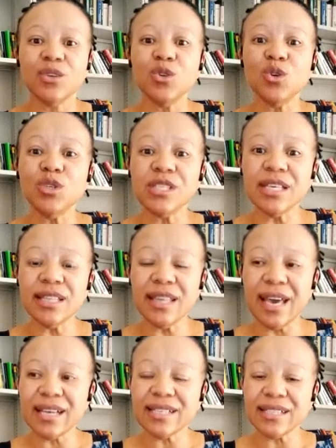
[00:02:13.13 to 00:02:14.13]
using
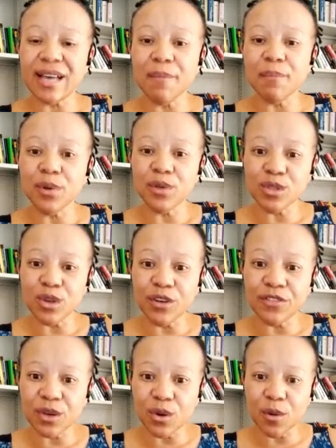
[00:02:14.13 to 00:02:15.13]
the examples
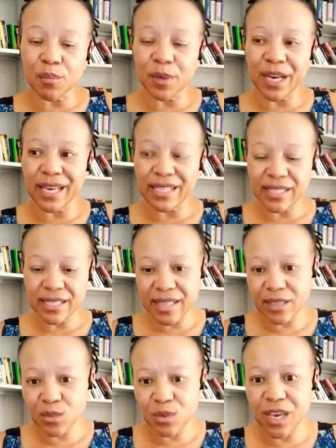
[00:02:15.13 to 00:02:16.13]
of the complaints
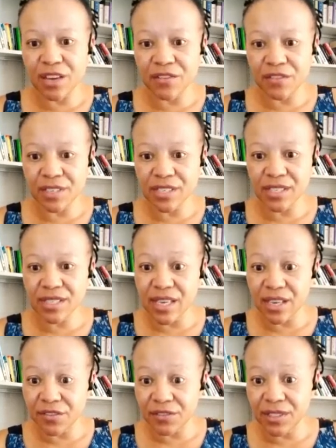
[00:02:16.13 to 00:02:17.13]
that we have
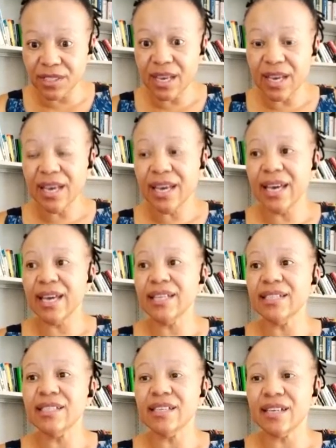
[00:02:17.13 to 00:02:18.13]
received
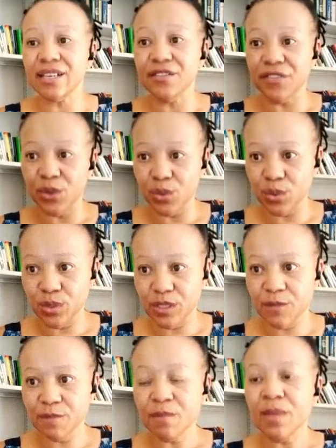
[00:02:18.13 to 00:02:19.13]
and reviewed.
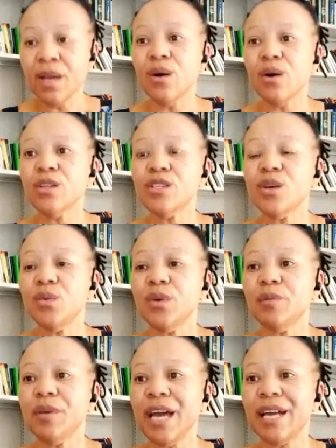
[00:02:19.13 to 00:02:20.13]
Also,
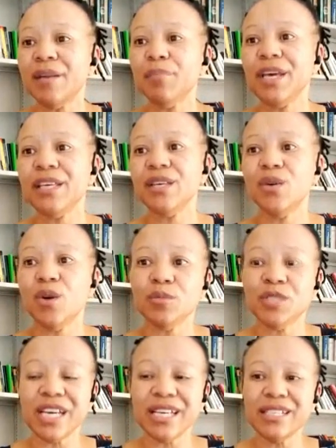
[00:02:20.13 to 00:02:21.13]
we'll be unpacking
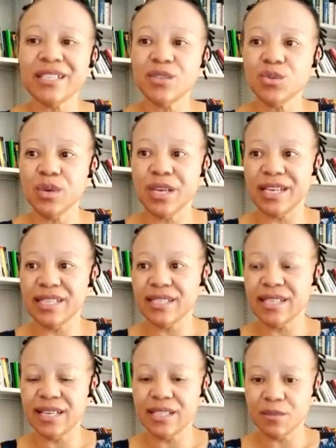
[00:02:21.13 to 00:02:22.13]
objecting to an
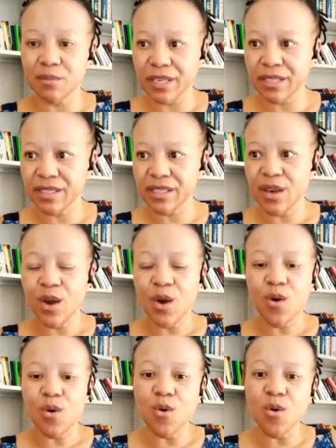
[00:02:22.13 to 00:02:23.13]
assessment,
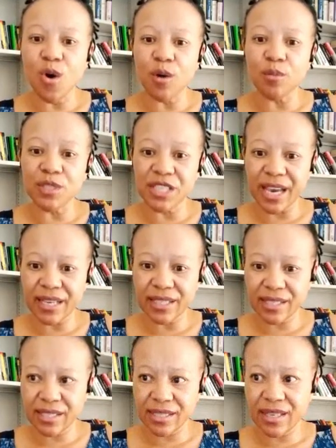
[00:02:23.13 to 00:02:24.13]
who objects,